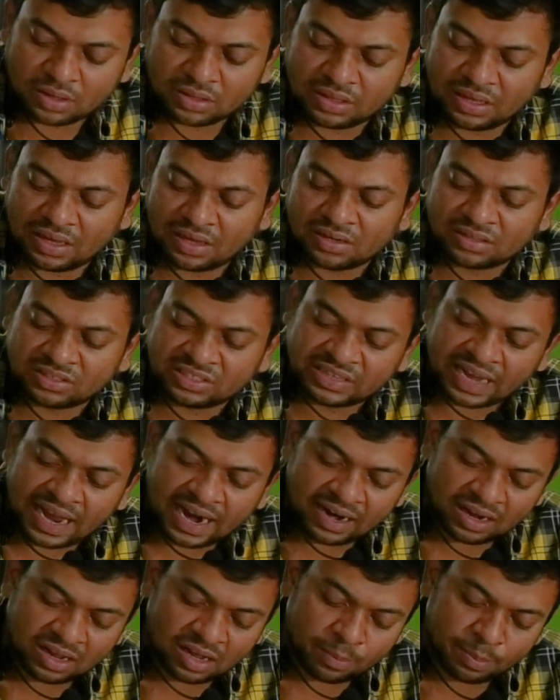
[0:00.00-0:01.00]
their
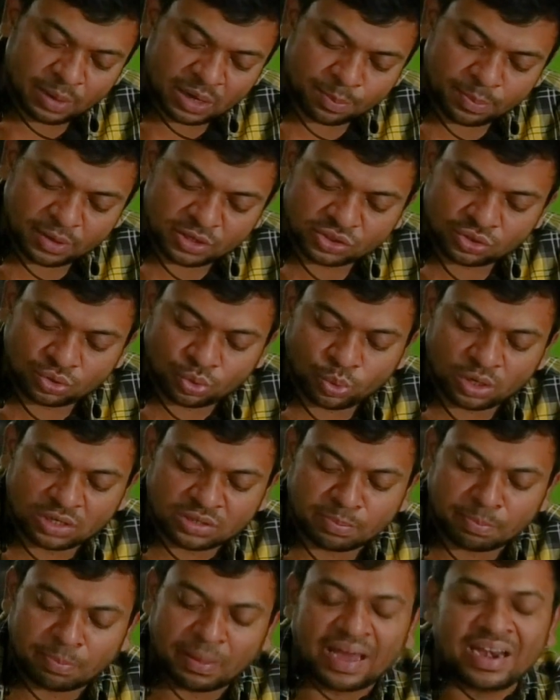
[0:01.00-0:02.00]
shared commitments towards
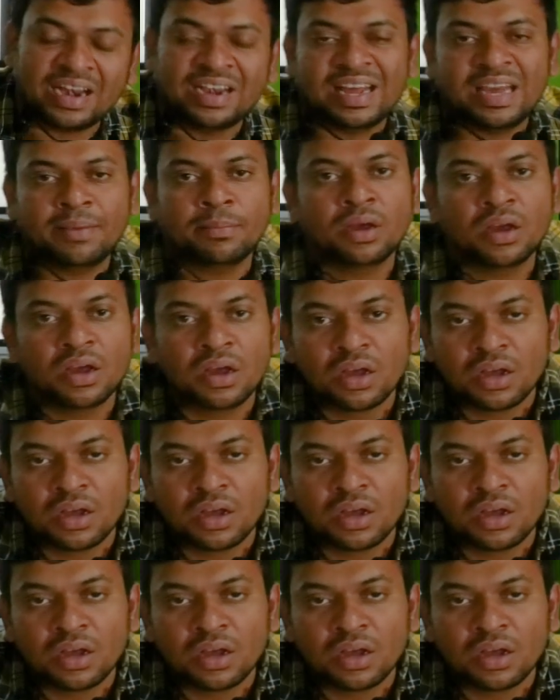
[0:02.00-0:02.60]
maritime